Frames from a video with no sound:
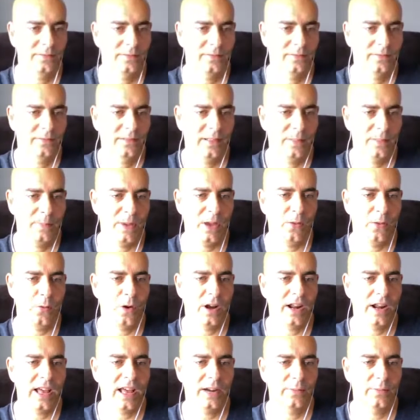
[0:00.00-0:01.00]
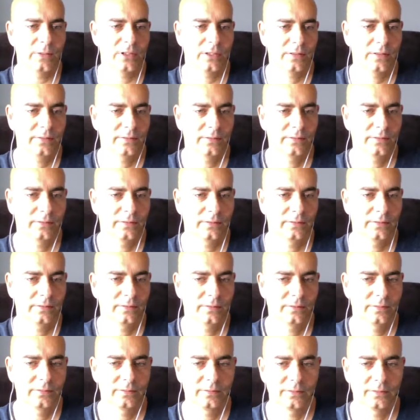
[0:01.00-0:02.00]
he beat Juan Adams,
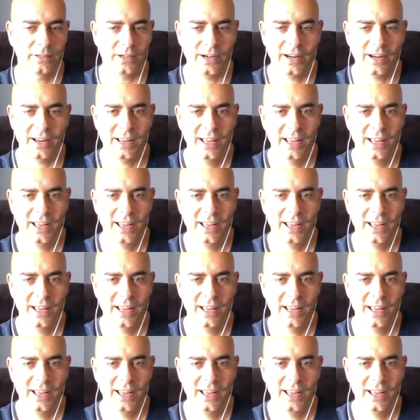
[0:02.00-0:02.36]
right?